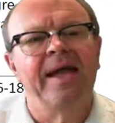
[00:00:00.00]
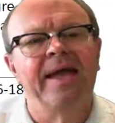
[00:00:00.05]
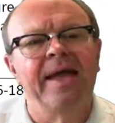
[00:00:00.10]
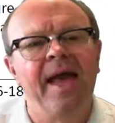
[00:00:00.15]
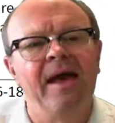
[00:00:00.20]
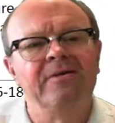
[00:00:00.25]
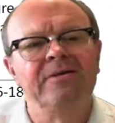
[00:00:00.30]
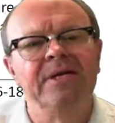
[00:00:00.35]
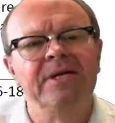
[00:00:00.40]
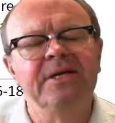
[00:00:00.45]

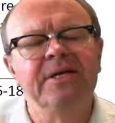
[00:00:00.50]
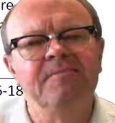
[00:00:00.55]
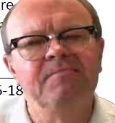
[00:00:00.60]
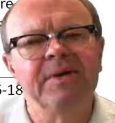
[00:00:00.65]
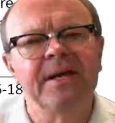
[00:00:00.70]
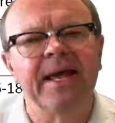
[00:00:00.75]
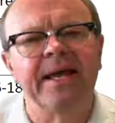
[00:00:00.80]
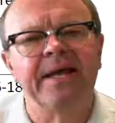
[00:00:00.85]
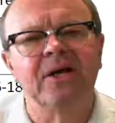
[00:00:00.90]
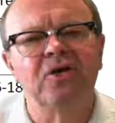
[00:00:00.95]
Accounting
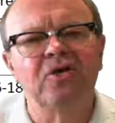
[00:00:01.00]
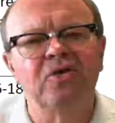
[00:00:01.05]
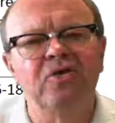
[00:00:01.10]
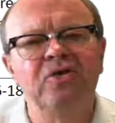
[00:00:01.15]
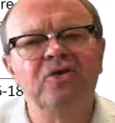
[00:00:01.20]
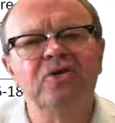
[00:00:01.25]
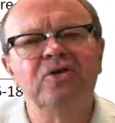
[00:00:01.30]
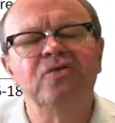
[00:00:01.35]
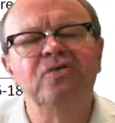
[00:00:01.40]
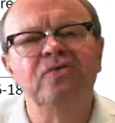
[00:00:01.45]
can play a
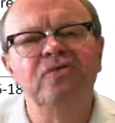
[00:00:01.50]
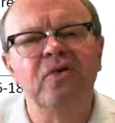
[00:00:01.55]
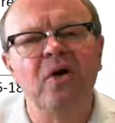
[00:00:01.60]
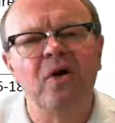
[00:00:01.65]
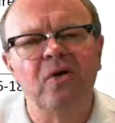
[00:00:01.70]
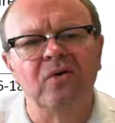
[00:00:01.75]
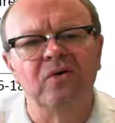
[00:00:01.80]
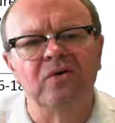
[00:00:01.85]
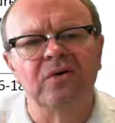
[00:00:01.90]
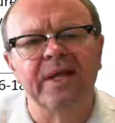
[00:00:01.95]
crucial
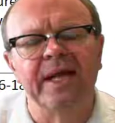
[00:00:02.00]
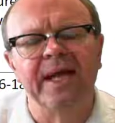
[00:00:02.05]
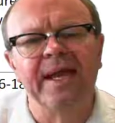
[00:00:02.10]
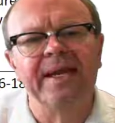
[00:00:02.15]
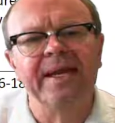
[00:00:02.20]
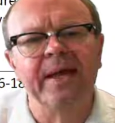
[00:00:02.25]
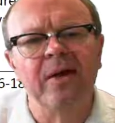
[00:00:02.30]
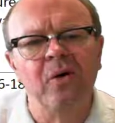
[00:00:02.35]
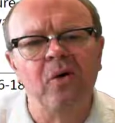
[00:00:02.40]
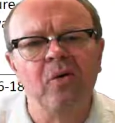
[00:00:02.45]
role
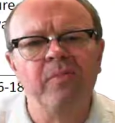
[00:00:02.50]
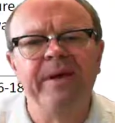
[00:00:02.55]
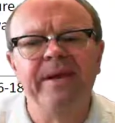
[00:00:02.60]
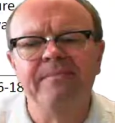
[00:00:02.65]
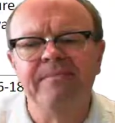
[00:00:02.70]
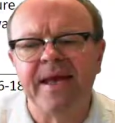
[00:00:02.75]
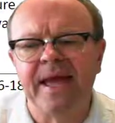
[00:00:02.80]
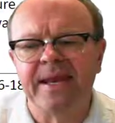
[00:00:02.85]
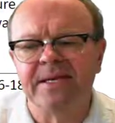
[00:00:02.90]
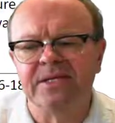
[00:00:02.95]
in
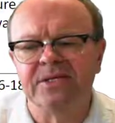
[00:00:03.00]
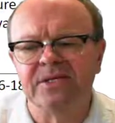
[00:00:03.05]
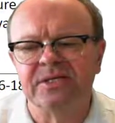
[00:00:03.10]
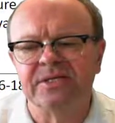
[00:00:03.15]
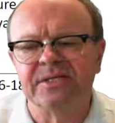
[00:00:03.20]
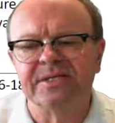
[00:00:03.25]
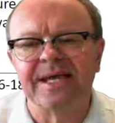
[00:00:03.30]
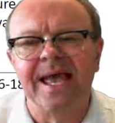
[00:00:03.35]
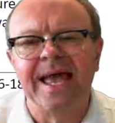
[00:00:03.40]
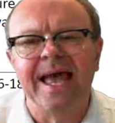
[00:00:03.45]
helping
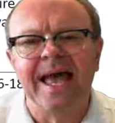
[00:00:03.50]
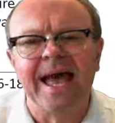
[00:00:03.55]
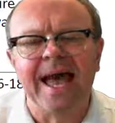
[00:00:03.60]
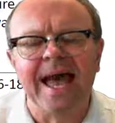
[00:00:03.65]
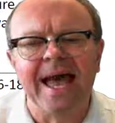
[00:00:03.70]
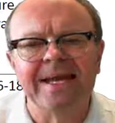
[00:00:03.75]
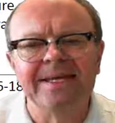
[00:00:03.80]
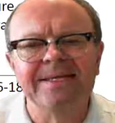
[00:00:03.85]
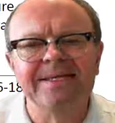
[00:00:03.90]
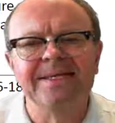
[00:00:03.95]
managers
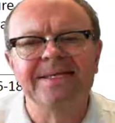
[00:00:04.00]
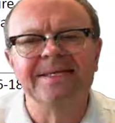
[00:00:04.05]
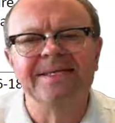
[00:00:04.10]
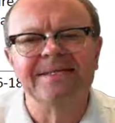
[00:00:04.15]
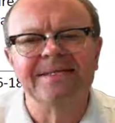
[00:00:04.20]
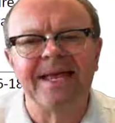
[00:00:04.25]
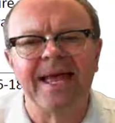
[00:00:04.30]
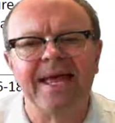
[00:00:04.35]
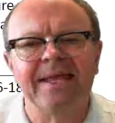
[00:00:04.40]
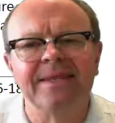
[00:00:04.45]

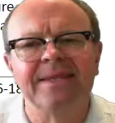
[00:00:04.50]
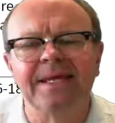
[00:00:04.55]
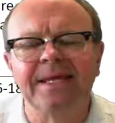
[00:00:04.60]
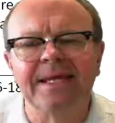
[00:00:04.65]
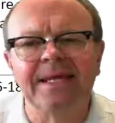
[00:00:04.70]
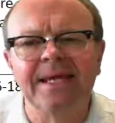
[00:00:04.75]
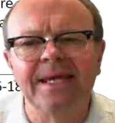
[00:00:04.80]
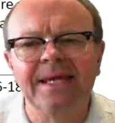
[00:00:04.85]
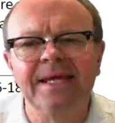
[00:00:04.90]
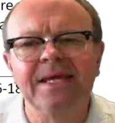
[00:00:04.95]
understand the
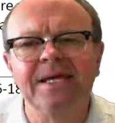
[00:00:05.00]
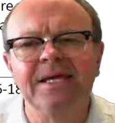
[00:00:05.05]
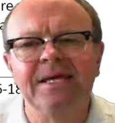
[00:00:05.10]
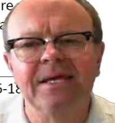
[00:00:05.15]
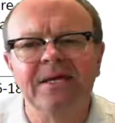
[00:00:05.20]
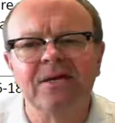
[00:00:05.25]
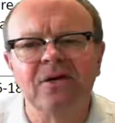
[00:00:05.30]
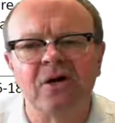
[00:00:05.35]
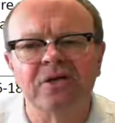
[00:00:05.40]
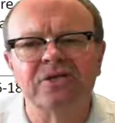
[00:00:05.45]

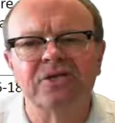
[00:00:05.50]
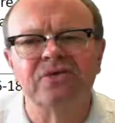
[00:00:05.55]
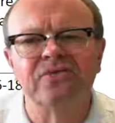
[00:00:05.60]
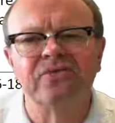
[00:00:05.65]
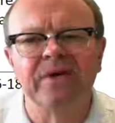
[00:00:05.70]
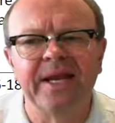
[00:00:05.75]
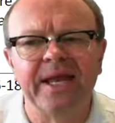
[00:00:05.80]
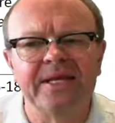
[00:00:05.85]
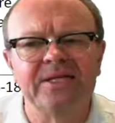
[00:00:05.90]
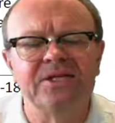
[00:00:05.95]
key
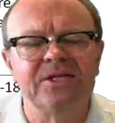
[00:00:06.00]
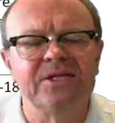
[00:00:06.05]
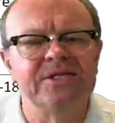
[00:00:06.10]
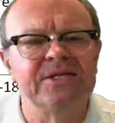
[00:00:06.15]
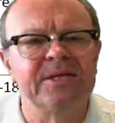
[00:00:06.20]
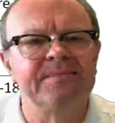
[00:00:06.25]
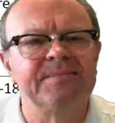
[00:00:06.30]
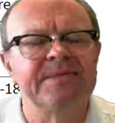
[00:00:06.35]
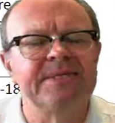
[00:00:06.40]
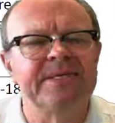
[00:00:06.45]
cost
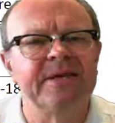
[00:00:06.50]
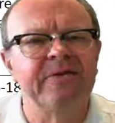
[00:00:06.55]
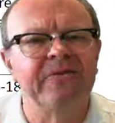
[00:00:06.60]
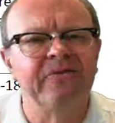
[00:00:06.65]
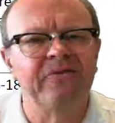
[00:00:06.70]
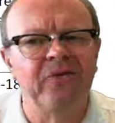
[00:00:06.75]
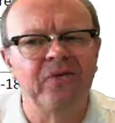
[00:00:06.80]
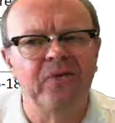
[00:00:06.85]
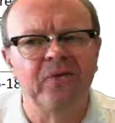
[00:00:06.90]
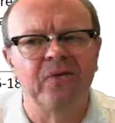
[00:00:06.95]
relationships in a
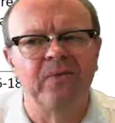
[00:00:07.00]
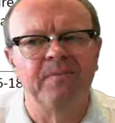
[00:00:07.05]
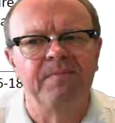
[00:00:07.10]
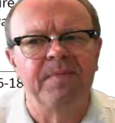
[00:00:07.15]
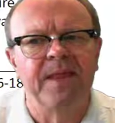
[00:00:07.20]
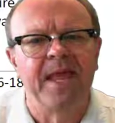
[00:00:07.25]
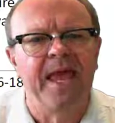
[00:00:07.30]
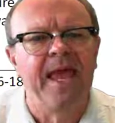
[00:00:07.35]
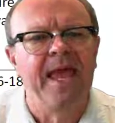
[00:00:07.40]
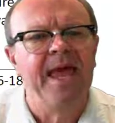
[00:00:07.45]
firm
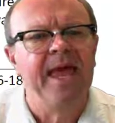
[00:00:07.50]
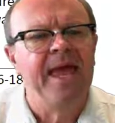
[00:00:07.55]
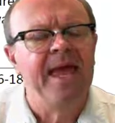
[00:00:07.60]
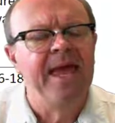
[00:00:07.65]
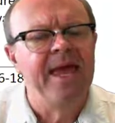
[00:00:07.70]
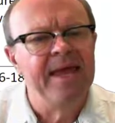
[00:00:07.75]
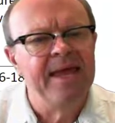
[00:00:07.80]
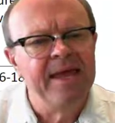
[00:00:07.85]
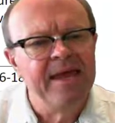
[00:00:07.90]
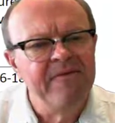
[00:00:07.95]

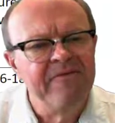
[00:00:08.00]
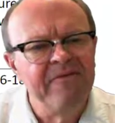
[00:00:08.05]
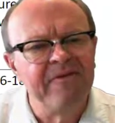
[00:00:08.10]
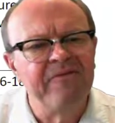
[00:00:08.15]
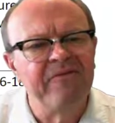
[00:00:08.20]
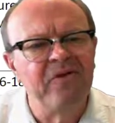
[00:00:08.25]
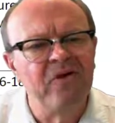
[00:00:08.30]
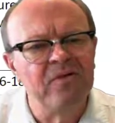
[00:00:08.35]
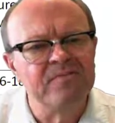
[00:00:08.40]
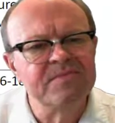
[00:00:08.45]
if
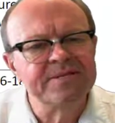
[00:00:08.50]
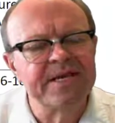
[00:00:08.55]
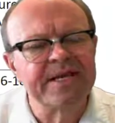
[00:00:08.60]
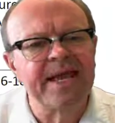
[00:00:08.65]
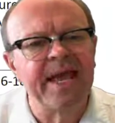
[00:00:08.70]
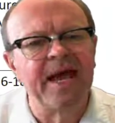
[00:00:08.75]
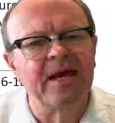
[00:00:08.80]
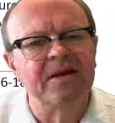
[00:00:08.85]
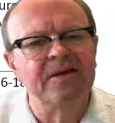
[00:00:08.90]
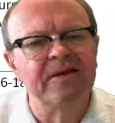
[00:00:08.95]
a firm's
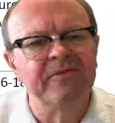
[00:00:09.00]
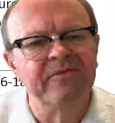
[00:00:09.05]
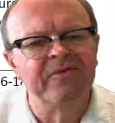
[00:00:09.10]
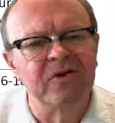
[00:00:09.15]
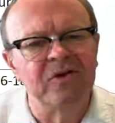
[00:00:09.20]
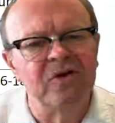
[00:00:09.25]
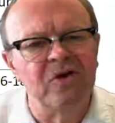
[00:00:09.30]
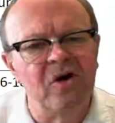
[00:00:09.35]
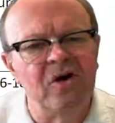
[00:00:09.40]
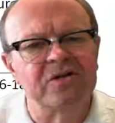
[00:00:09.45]
accounting
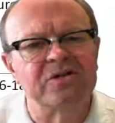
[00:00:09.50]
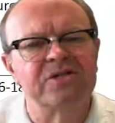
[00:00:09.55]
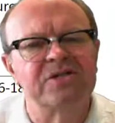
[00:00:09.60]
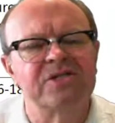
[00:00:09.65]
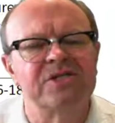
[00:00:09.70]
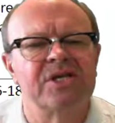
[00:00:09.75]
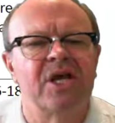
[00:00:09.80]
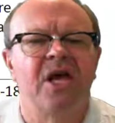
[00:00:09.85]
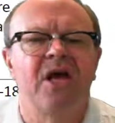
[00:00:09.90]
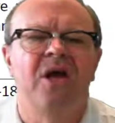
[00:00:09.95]
for
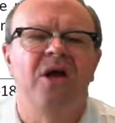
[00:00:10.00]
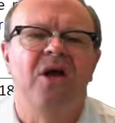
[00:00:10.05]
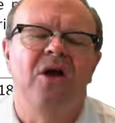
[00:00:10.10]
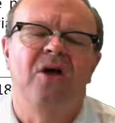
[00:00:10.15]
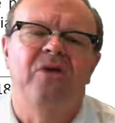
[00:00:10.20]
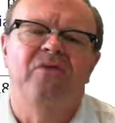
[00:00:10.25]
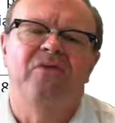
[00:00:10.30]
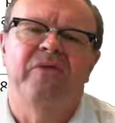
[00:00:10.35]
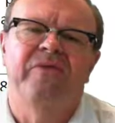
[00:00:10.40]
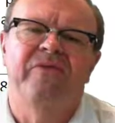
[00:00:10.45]
costs
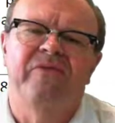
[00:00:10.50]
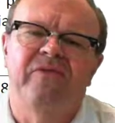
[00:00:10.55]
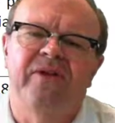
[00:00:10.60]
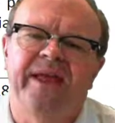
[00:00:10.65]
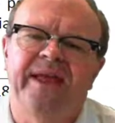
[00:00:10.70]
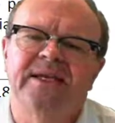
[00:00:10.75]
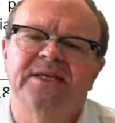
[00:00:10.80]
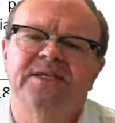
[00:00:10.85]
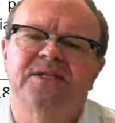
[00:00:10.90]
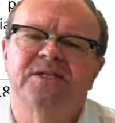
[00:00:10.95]

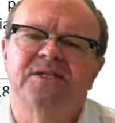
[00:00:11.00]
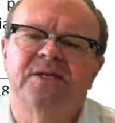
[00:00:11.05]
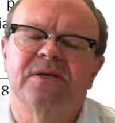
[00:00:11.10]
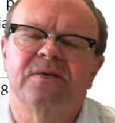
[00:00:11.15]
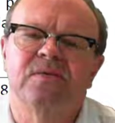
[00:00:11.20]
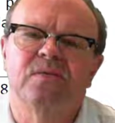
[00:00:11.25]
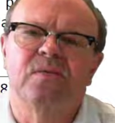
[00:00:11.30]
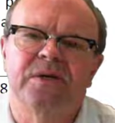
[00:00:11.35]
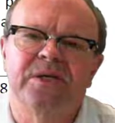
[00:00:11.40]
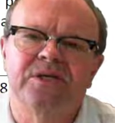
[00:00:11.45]

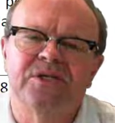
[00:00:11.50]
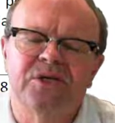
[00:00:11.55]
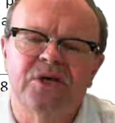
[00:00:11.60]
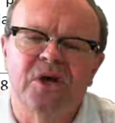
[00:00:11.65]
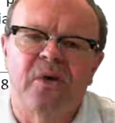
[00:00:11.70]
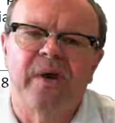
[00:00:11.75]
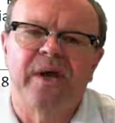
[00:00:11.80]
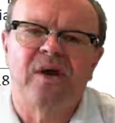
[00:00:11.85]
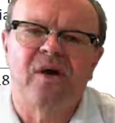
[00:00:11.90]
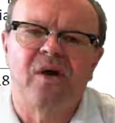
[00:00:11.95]
reflects what is
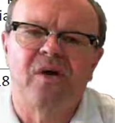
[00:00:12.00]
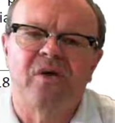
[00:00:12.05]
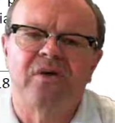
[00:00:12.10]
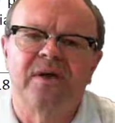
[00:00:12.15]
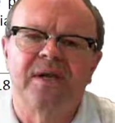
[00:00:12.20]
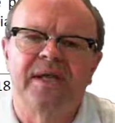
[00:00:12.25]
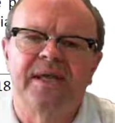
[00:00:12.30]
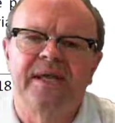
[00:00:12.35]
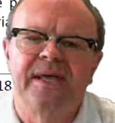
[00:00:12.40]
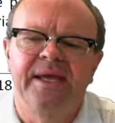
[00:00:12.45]
going
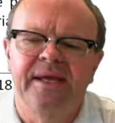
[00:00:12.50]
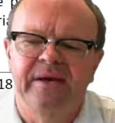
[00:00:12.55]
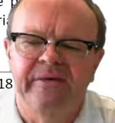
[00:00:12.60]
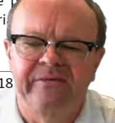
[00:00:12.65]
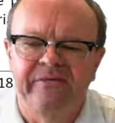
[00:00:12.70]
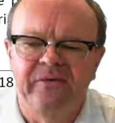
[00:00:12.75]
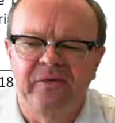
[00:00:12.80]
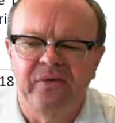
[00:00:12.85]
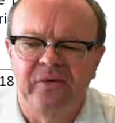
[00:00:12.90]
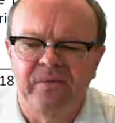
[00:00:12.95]
on in
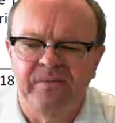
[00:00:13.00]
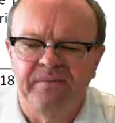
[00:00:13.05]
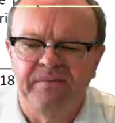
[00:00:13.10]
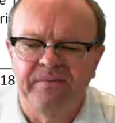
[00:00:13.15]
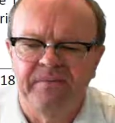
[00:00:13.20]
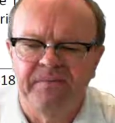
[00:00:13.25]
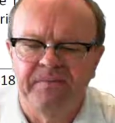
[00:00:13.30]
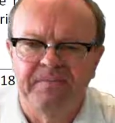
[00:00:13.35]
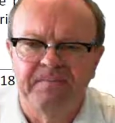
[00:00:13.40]
a firm.